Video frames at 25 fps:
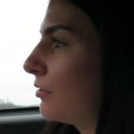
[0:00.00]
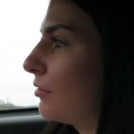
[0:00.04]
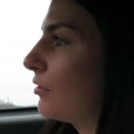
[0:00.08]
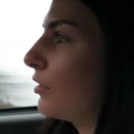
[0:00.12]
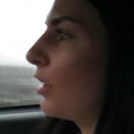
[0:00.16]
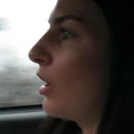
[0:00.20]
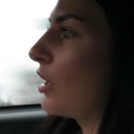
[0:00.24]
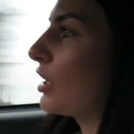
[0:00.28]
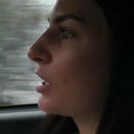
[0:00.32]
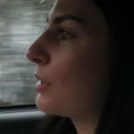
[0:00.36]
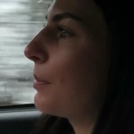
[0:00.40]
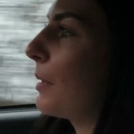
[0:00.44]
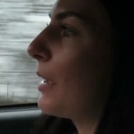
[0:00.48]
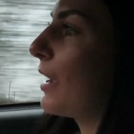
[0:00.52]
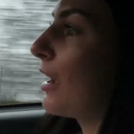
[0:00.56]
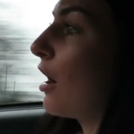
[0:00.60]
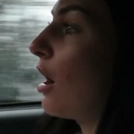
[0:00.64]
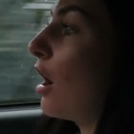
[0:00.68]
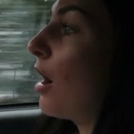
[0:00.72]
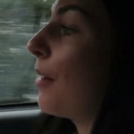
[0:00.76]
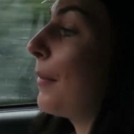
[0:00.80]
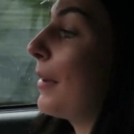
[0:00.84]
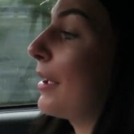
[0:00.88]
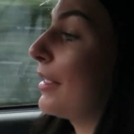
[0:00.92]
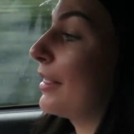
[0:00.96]
does pick
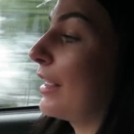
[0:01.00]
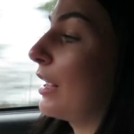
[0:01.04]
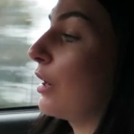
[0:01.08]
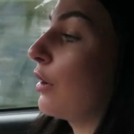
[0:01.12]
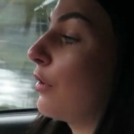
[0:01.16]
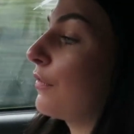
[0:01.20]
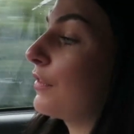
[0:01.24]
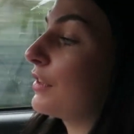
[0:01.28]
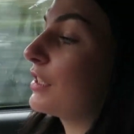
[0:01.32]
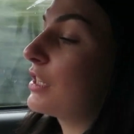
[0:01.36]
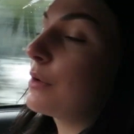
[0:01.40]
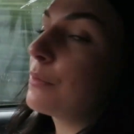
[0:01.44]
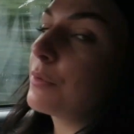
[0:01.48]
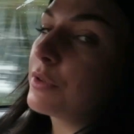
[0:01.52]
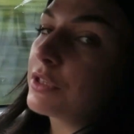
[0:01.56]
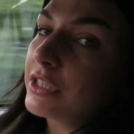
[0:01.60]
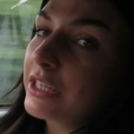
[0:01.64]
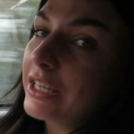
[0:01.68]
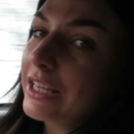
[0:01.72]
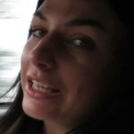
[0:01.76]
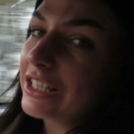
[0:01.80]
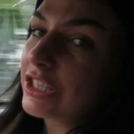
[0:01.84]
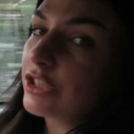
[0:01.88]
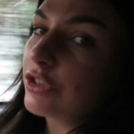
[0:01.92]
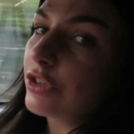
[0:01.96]
up, and then obviously once
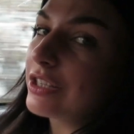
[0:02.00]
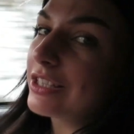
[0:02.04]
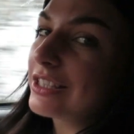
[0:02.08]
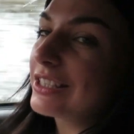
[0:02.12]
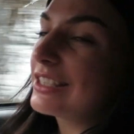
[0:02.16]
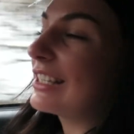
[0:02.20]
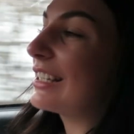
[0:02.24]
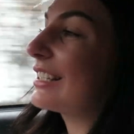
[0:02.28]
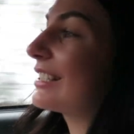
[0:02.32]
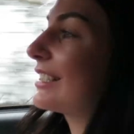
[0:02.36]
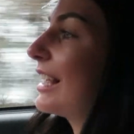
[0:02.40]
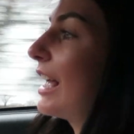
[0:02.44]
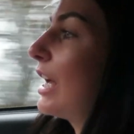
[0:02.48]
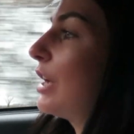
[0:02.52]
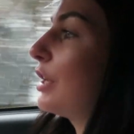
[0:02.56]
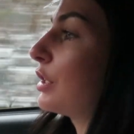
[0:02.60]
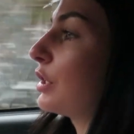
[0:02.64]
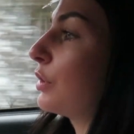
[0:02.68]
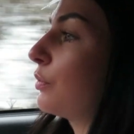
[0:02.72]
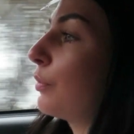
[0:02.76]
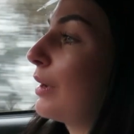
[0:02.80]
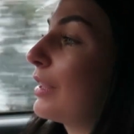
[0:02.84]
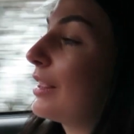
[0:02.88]
it gets to 6,000